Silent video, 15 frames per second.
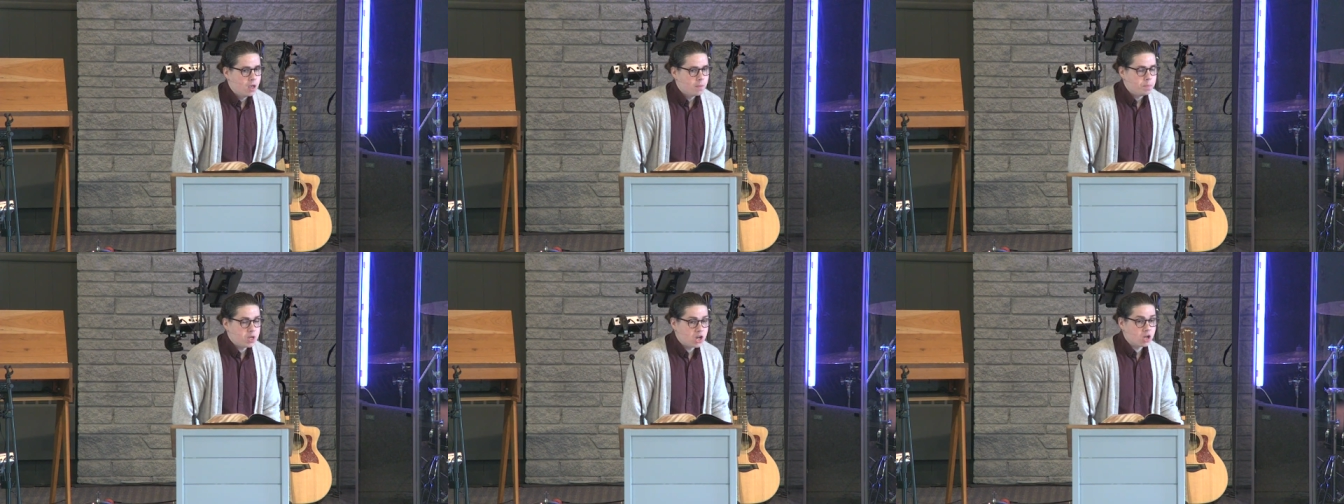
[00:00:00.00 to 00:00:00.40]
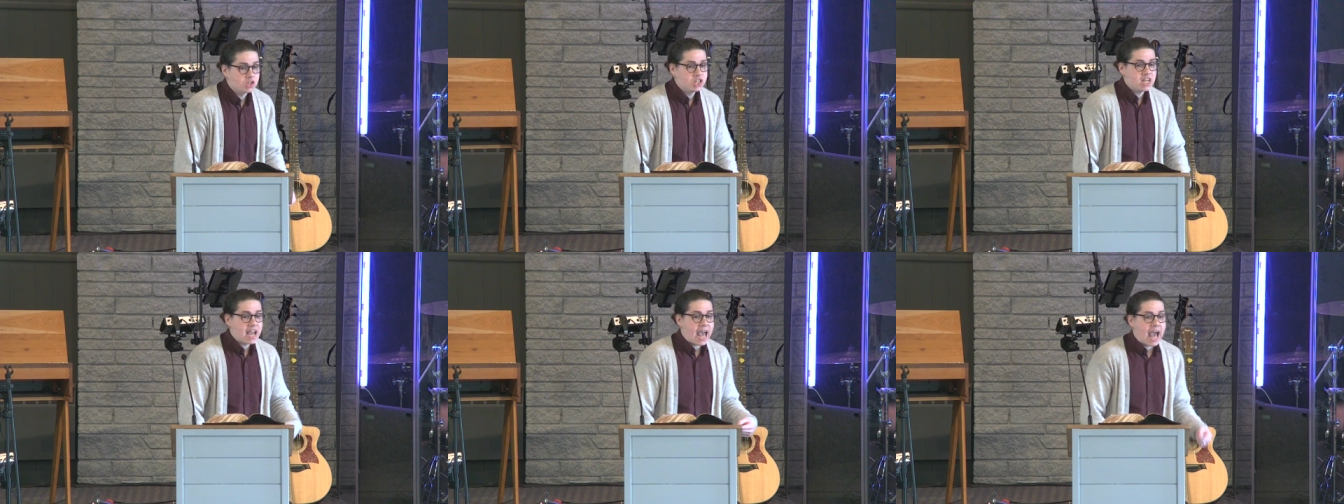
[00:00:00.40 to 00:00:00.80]
because
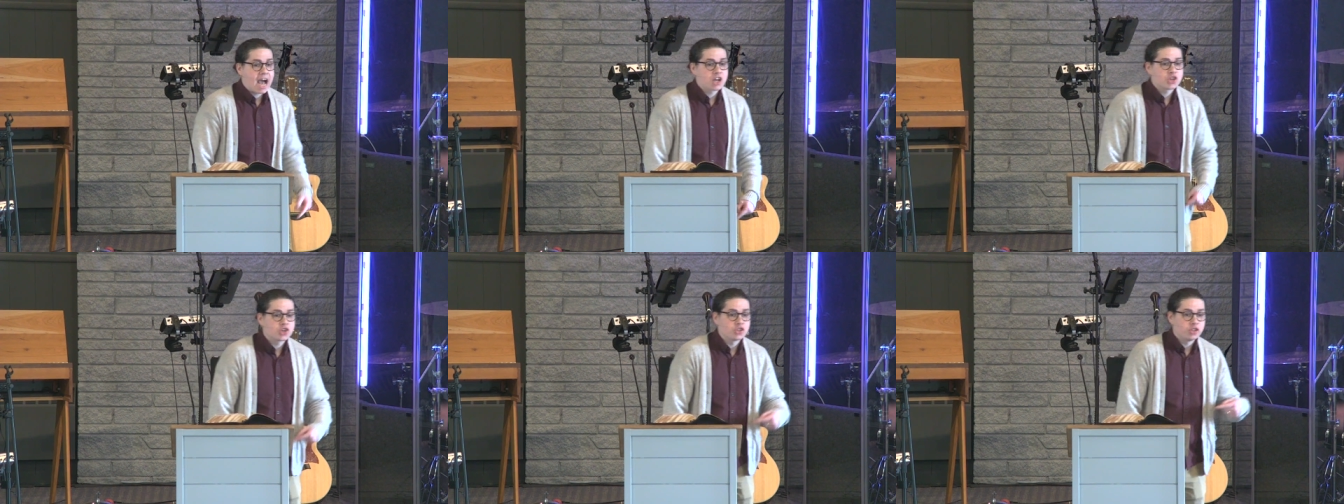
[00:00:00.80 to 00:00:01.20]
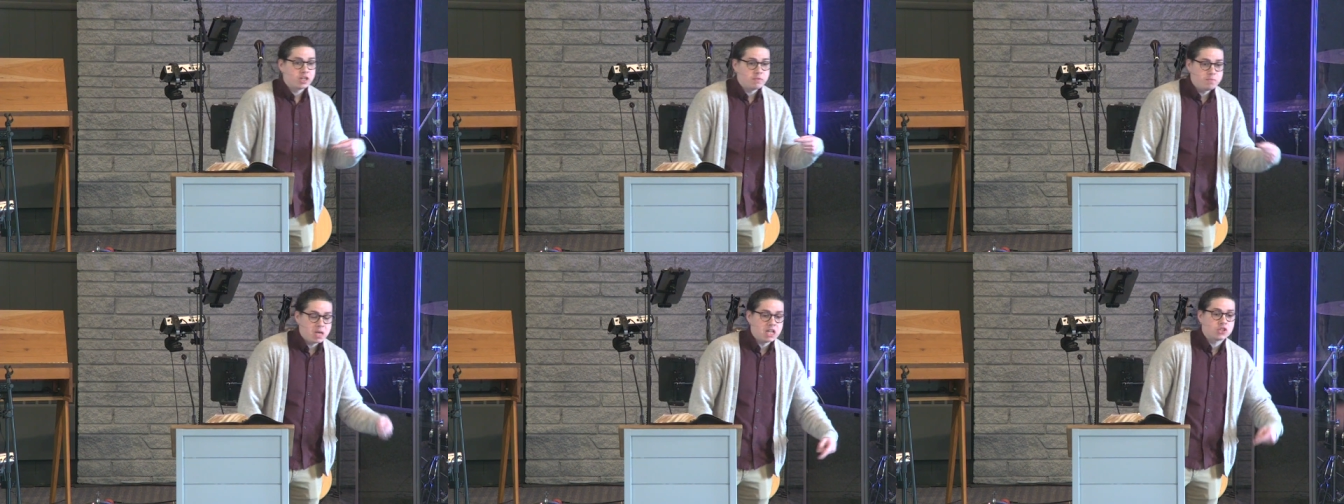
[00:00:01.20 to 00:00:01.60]
he actually
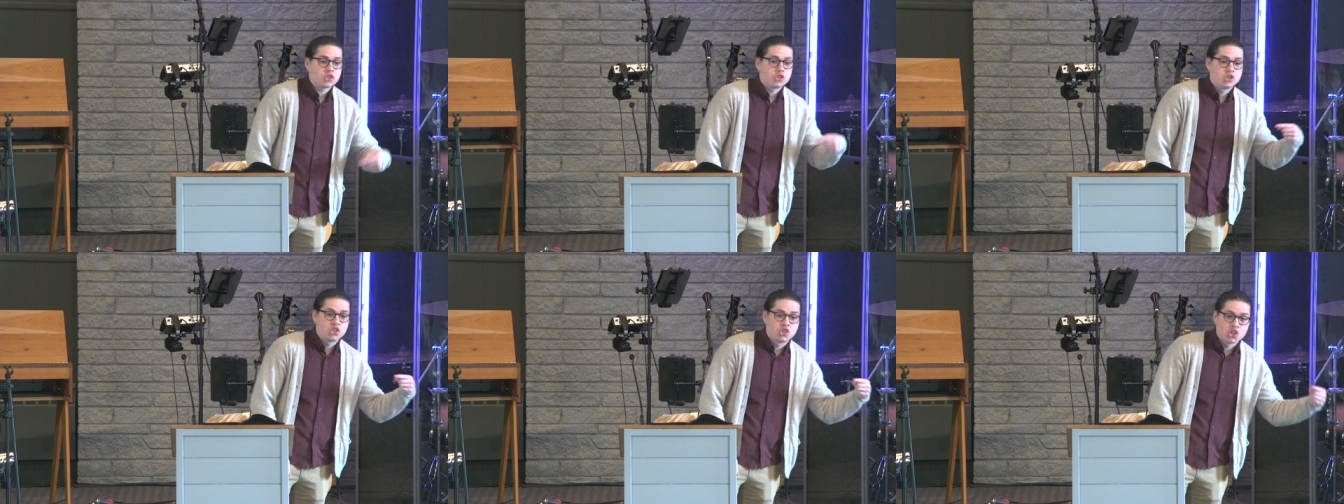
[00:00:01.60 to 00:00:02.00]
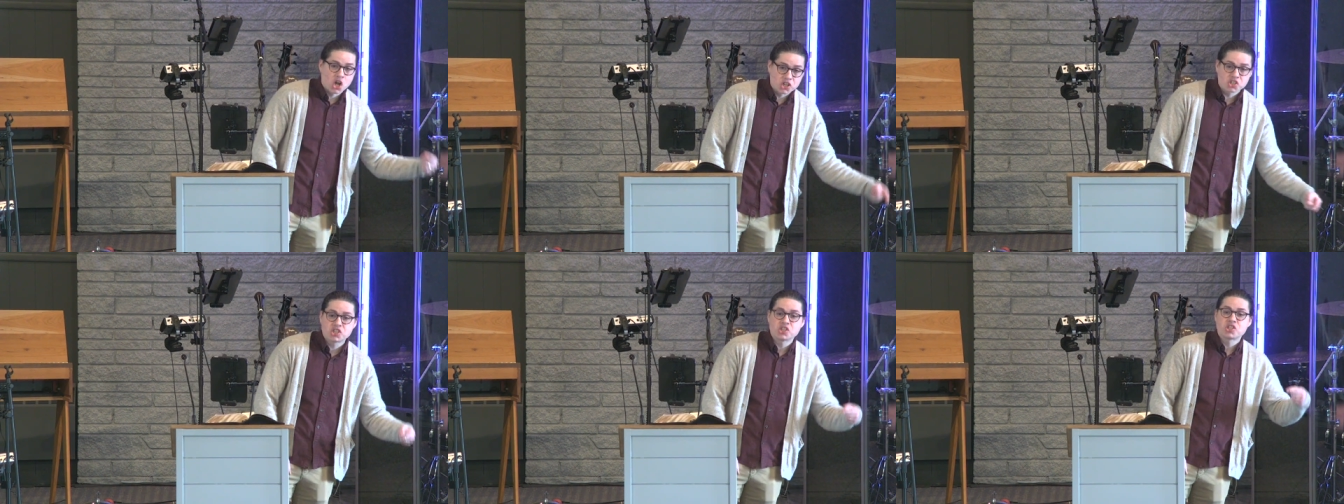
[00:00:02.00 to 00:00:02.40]
meets
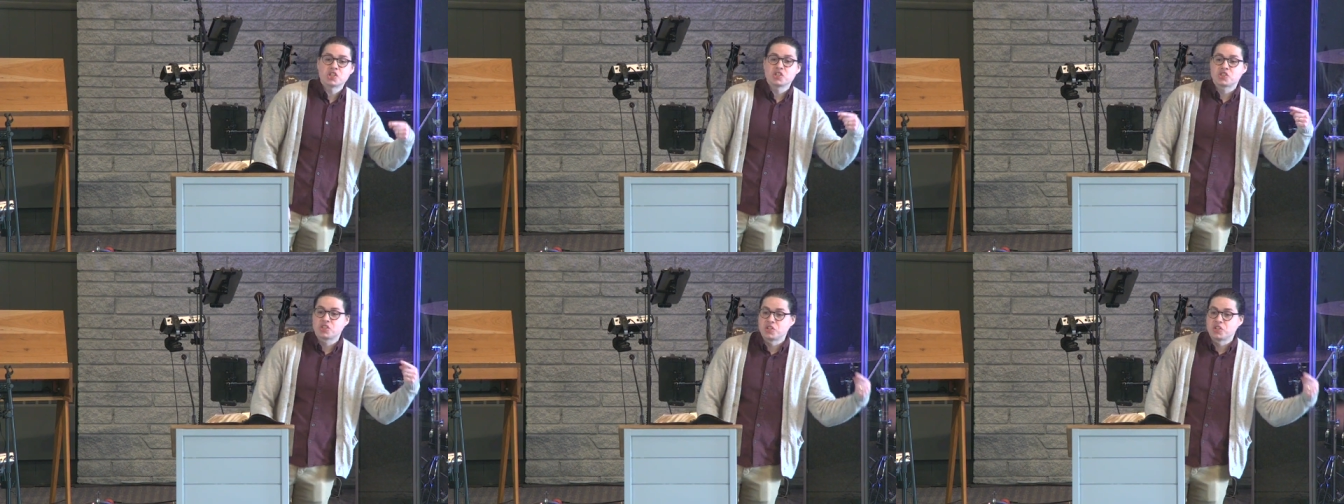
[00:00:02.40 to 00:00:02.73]
justice's